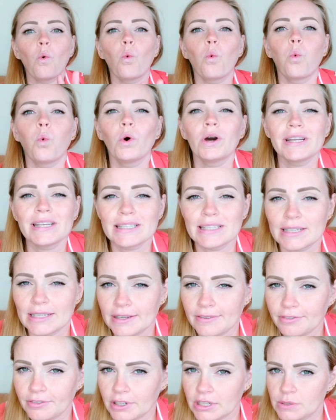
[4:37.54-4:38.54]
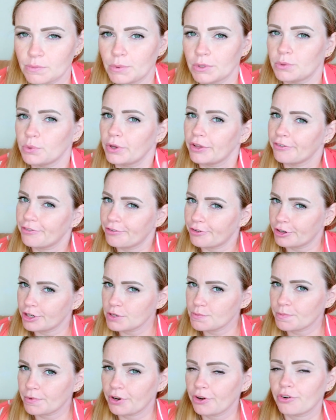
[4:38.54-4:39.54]
What is the difference between
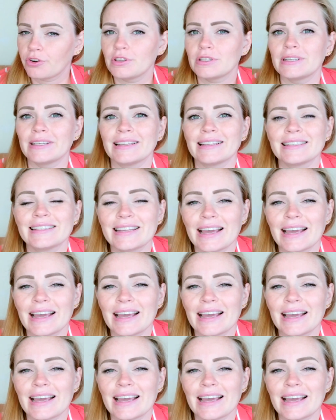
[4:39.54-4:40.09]
first priority and